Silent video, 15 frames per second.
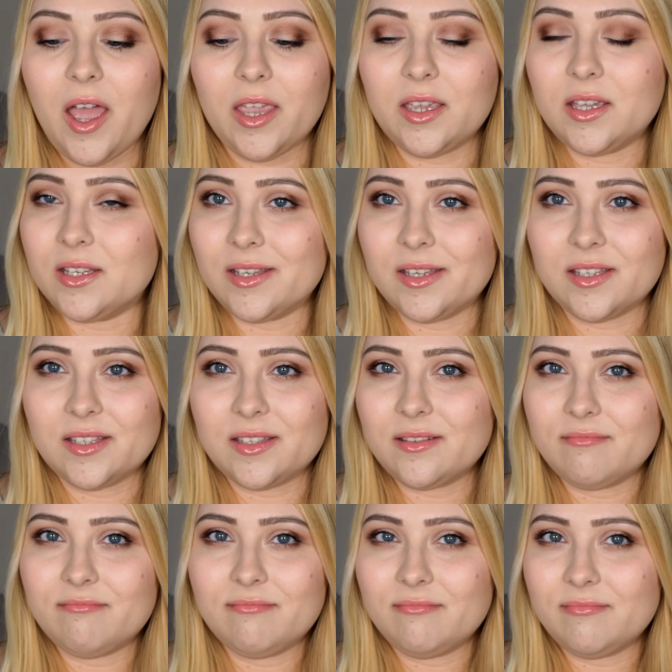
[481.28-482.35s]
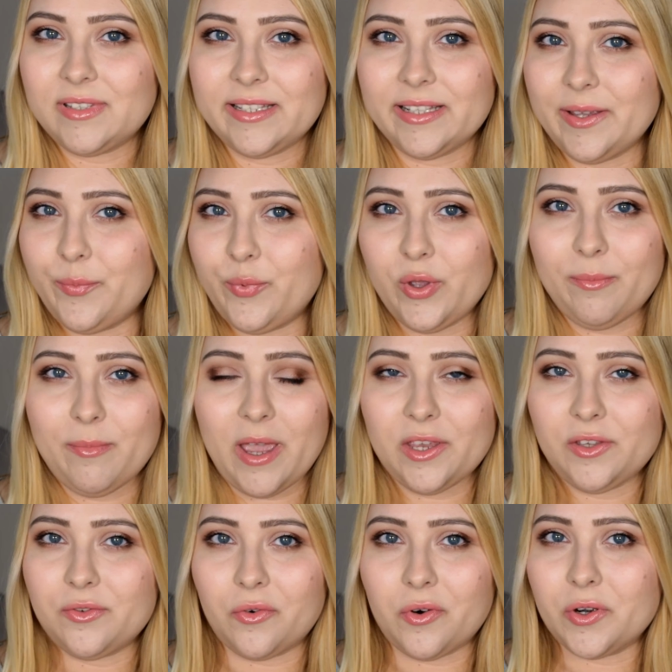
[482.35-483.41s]
I couldn't sleep with my
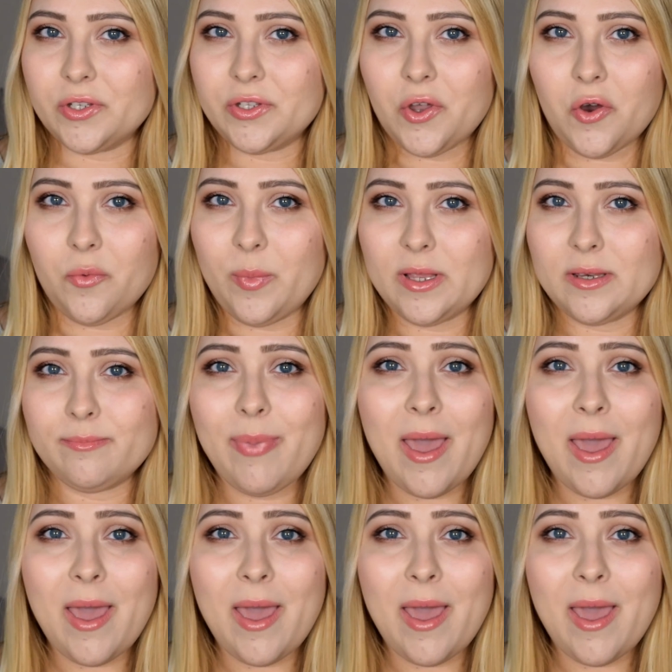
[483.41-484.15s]
doors open.